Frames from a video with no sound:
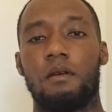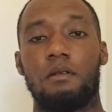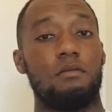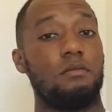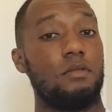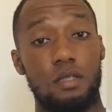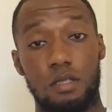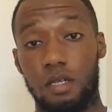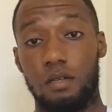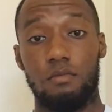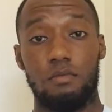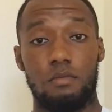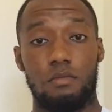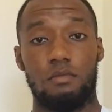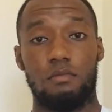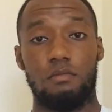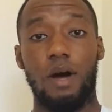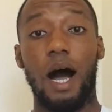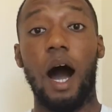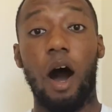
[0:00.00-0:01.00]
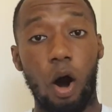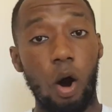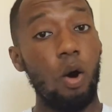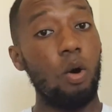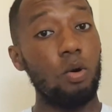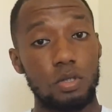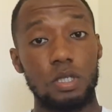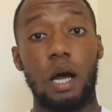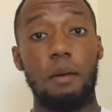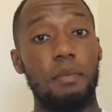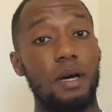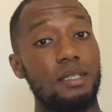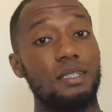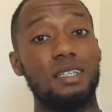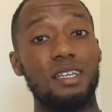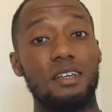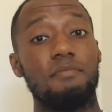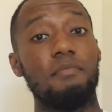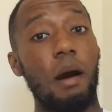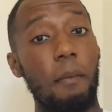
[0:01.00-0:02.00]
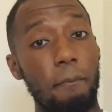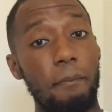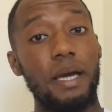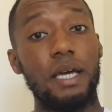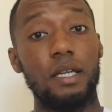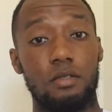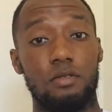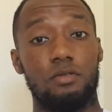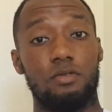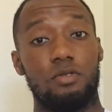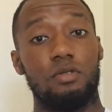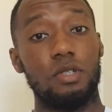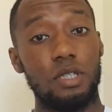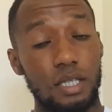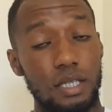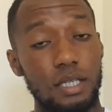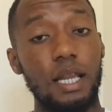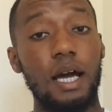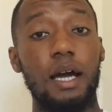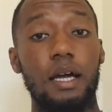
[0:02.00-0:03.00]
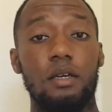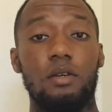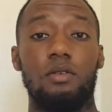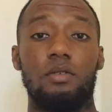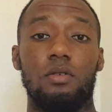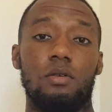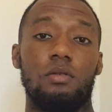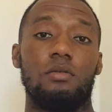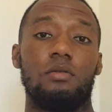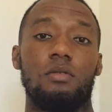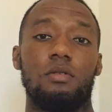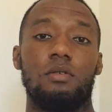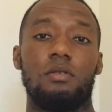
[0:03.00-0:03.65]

Listen, I hold something underneath my bed during the night, you know.